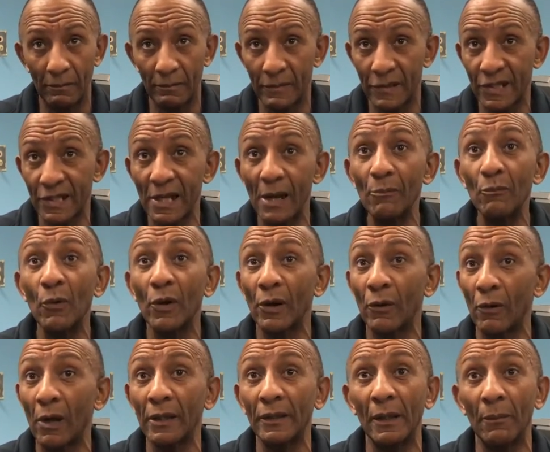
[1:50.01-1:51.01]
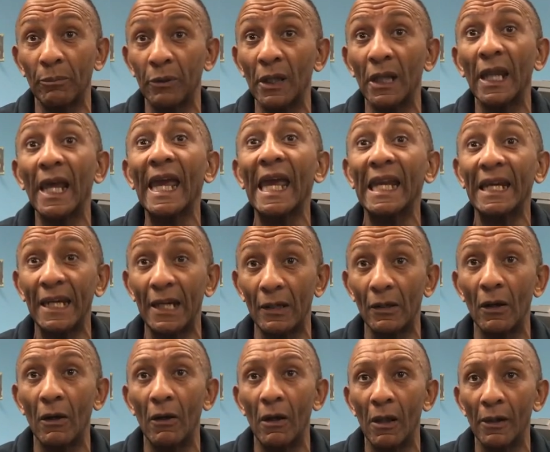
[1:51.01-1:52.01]
somewhere on the planet
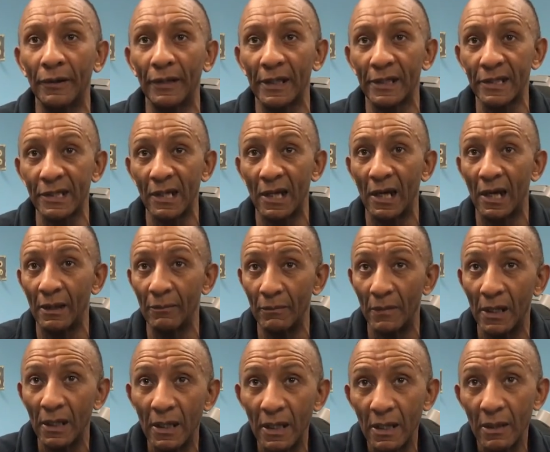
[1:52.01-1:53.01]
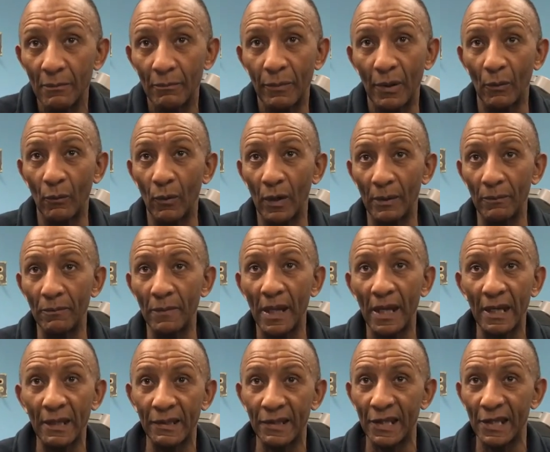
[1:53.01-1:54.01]
all the time. But what
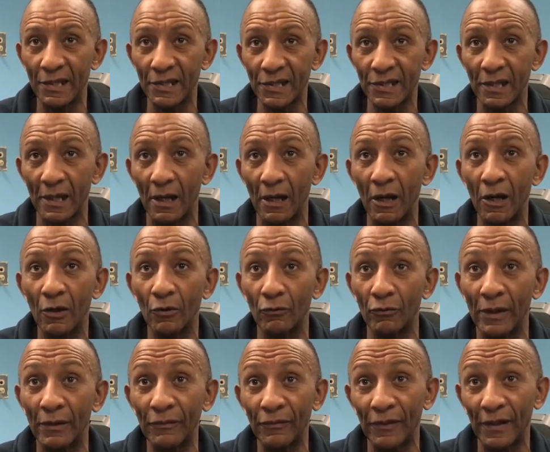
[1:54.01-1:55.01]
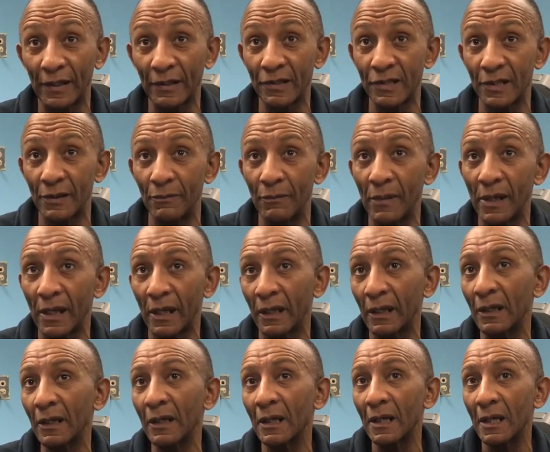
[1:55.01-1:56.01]
made this horrific to me
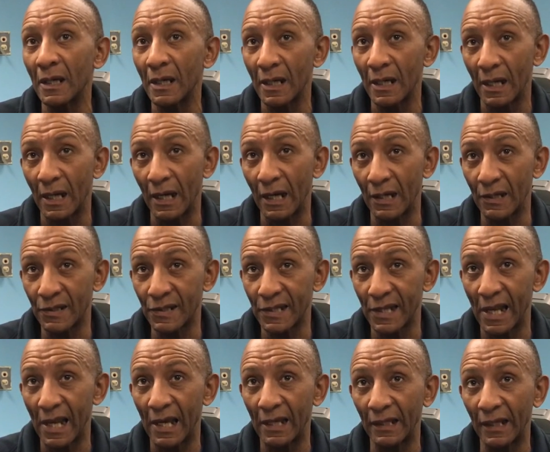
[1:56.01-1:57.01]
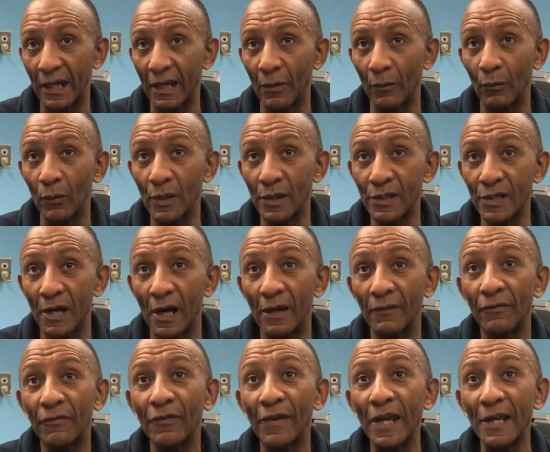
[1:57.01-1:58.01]
is that it was
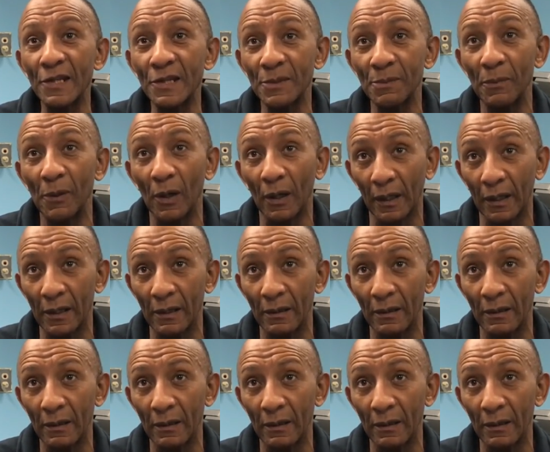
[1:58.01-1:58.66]
on Facebook,